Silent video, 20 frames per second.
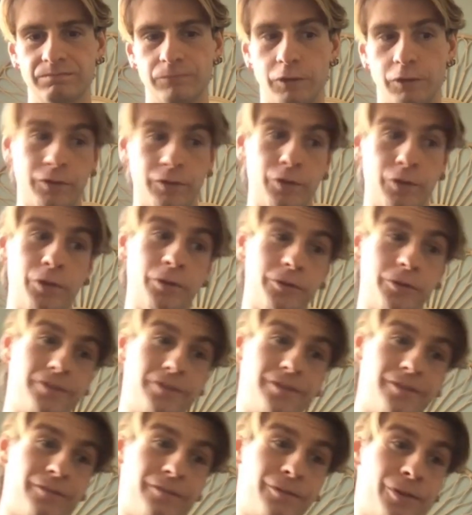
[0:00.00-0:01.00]
Of
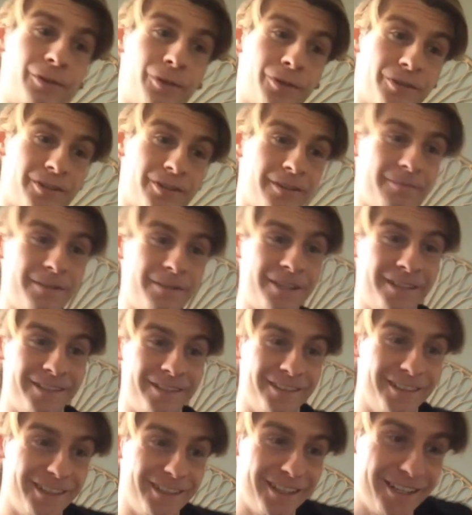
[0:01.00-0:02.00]
course, of course. I
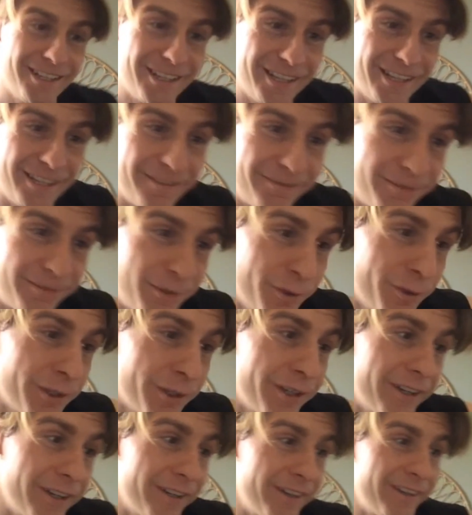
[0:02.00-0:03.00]
mean, if you
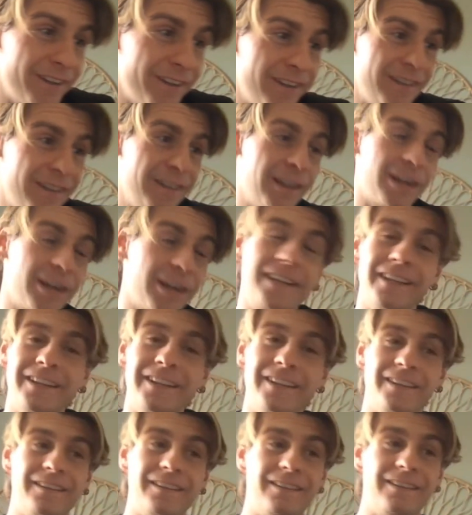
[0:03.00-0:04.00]
are
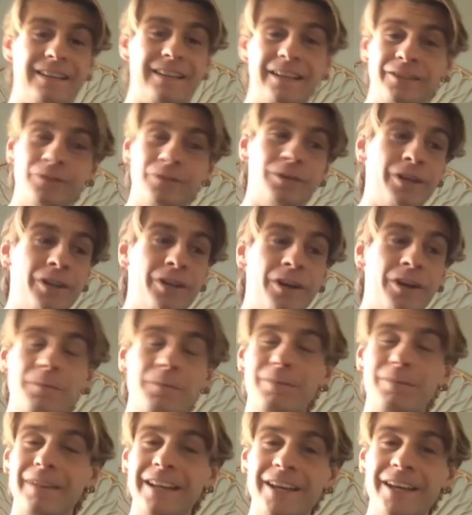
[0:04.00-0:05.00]
lucky that you're a young
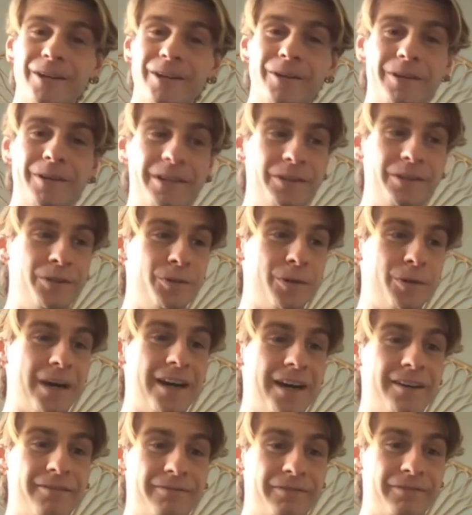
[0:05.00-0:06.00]
player and you
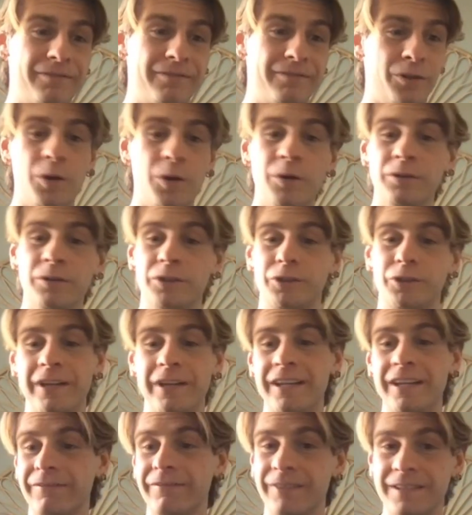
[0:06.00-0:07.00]
have your own
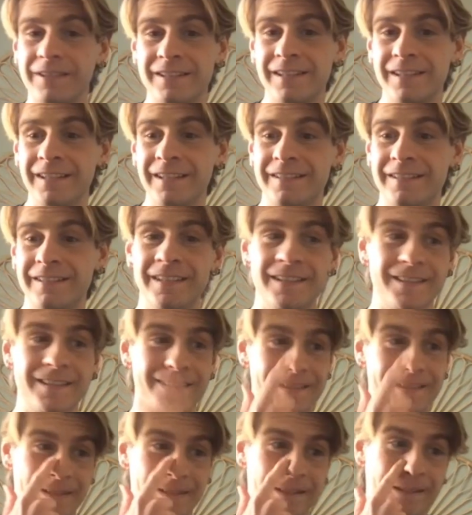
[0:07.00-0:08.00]
training
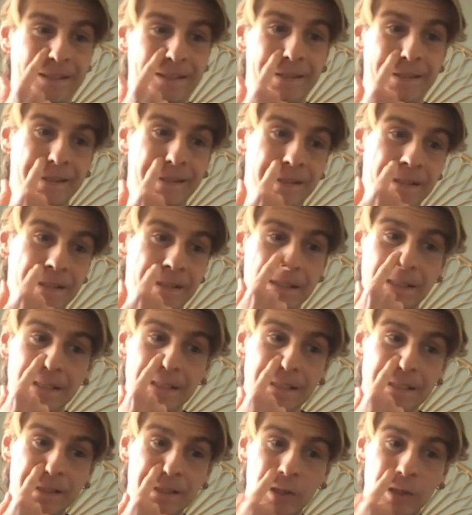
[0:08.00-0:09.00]
facilities,
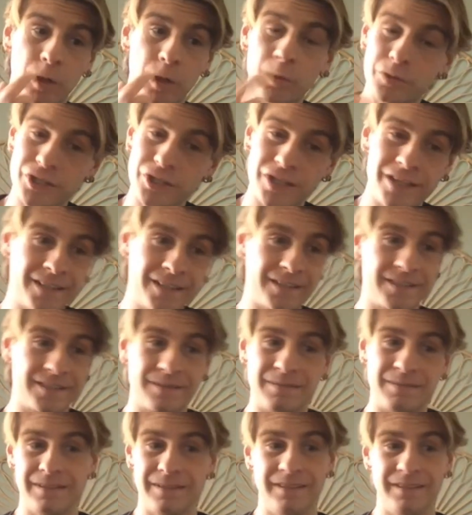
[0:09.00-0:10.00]

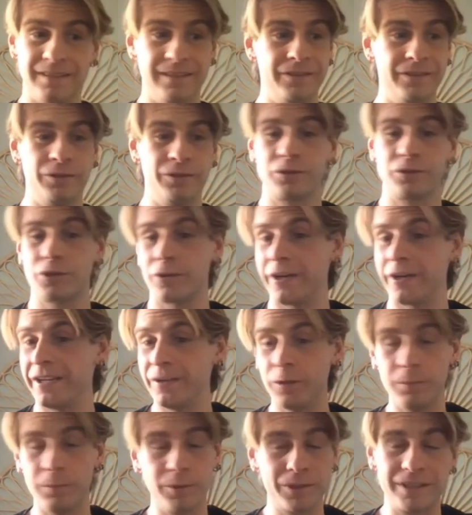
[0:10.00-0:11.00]
coaches, you
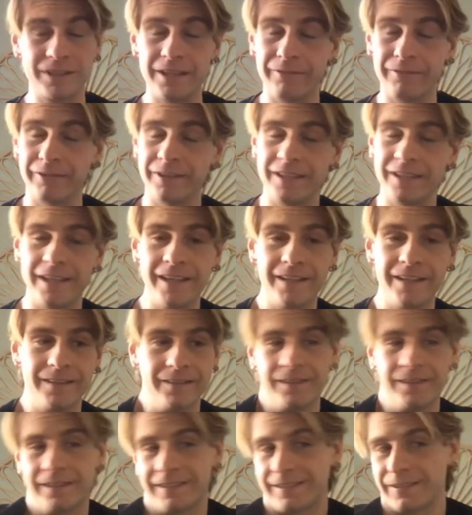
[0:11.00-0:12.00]
train almost every
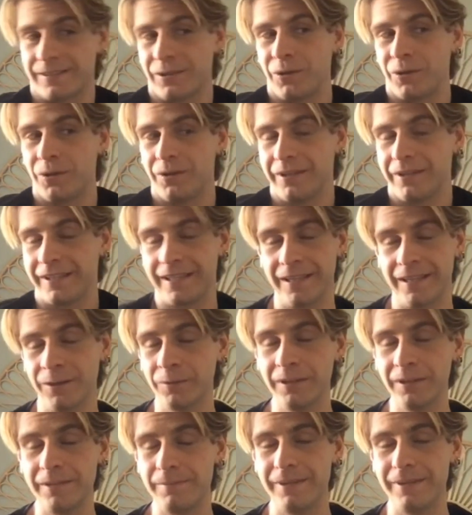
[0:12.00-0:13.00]
day, it can
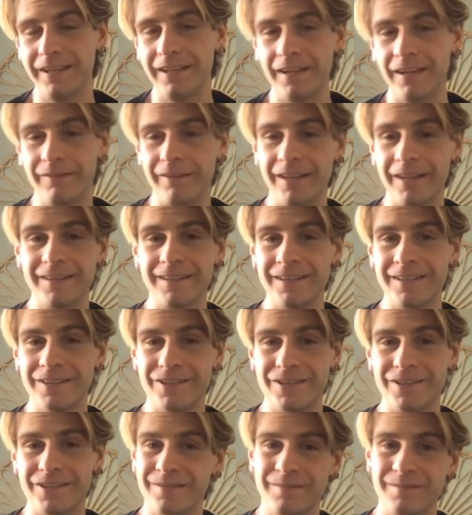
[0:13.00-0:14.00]
only be an
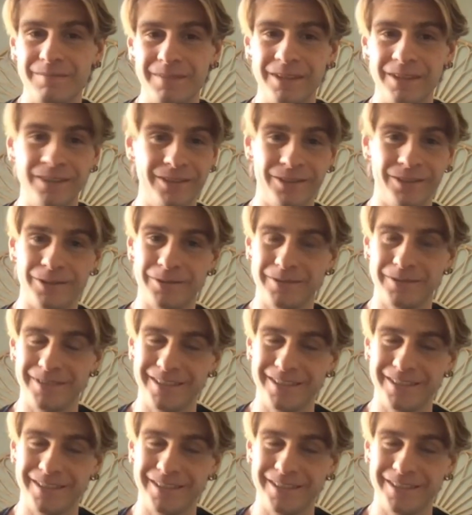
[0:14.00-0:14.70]
advantage, you know.